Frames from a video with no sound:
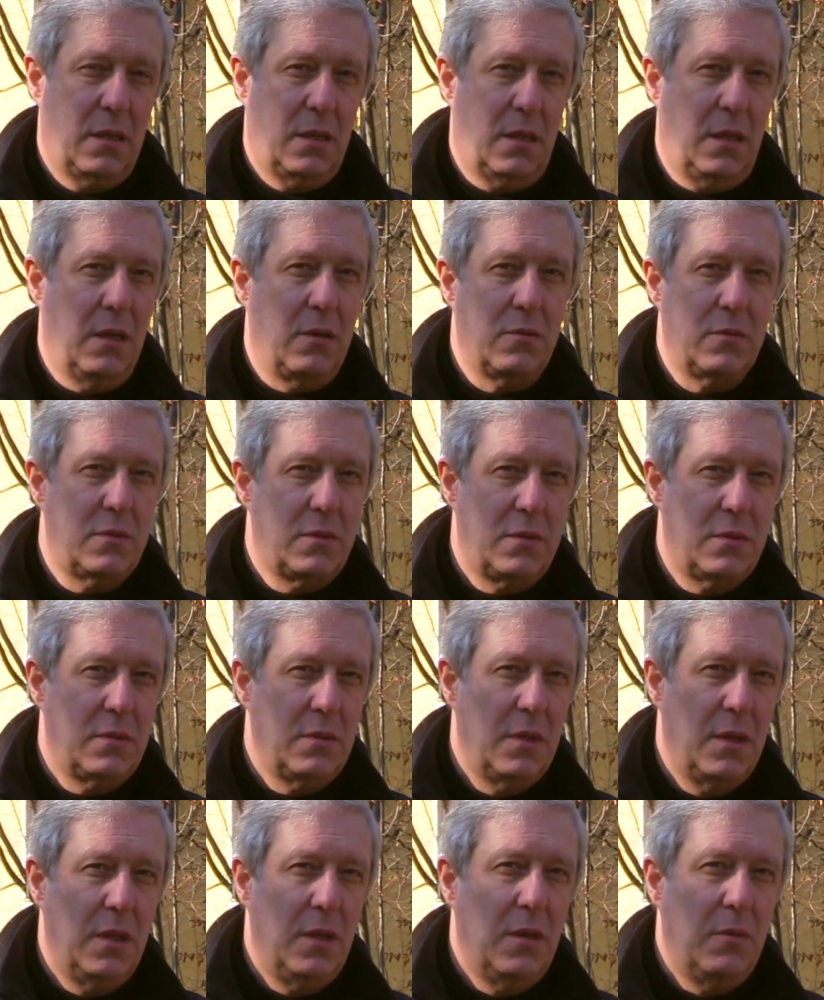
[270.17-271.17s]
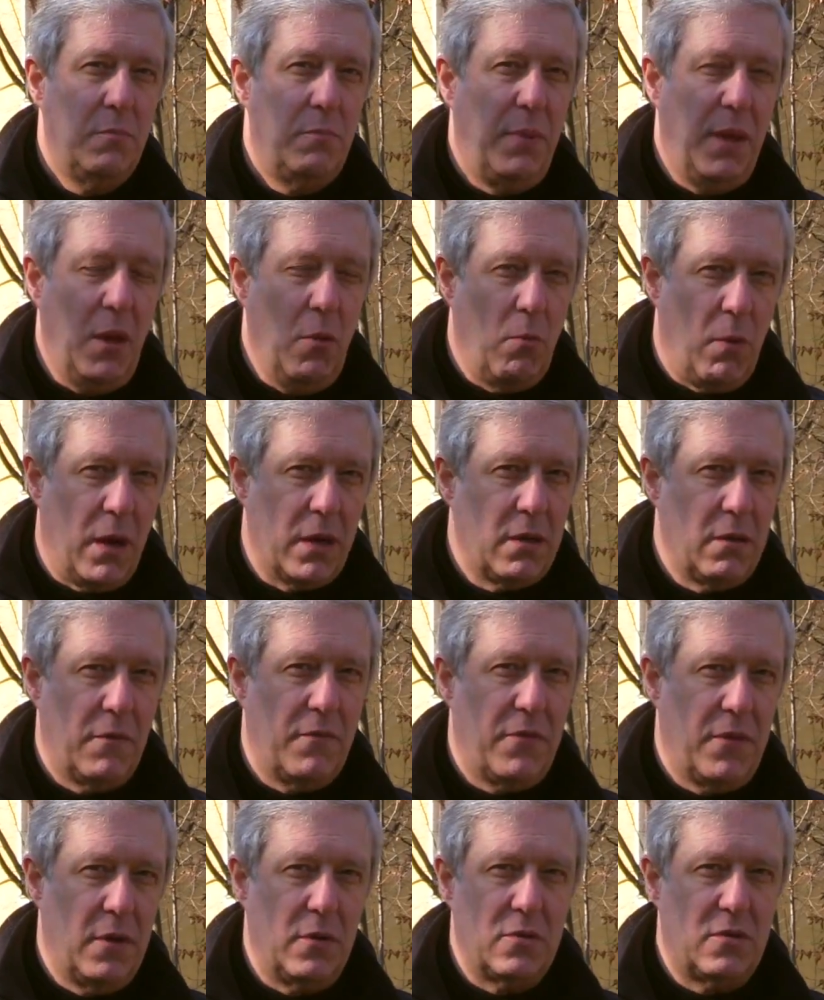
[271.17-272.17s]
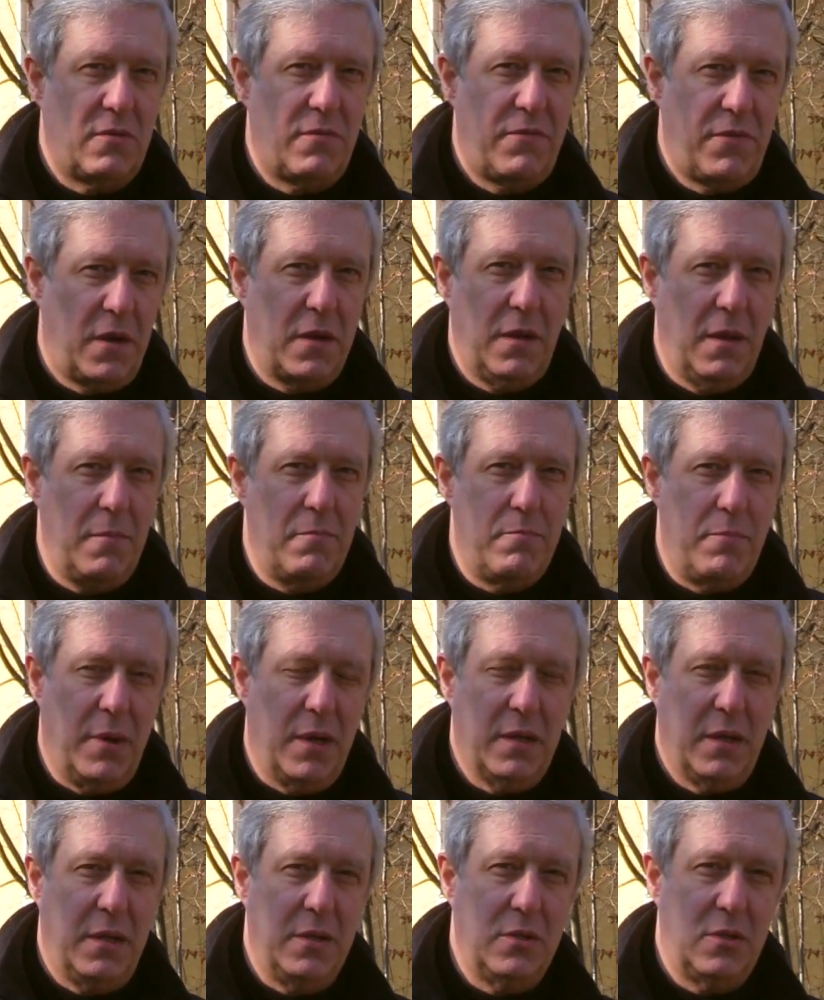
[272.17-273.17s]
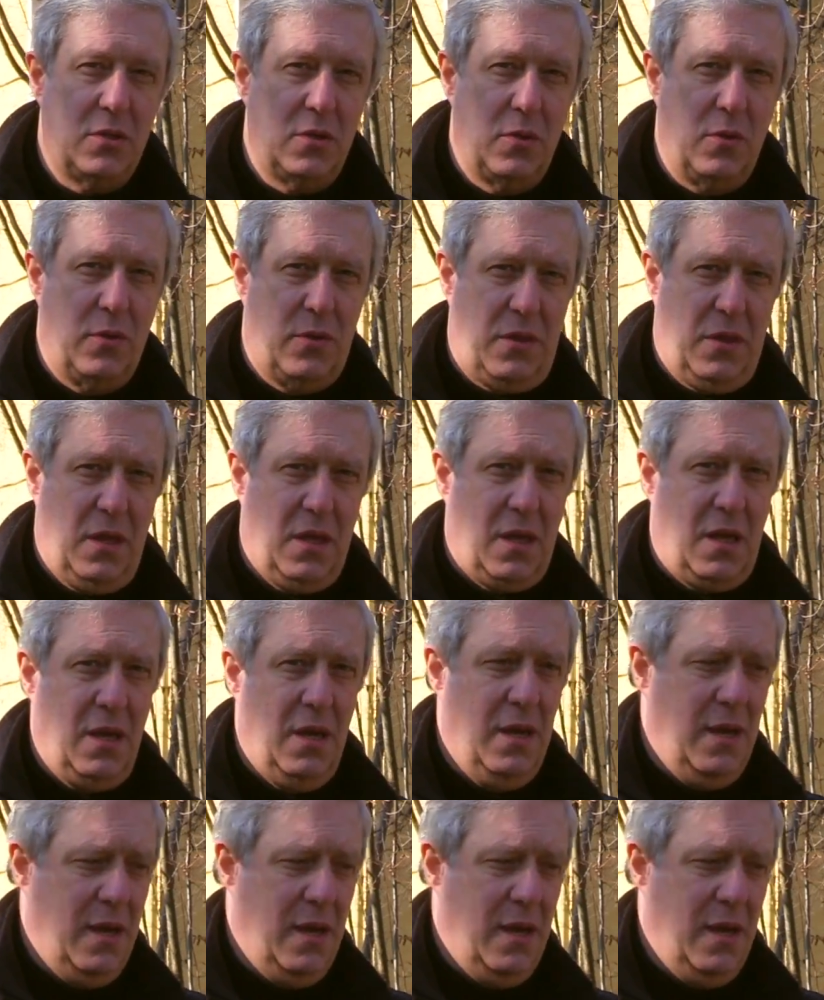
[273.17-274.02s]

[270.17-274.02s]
Don't be one of those funny bunnies who think,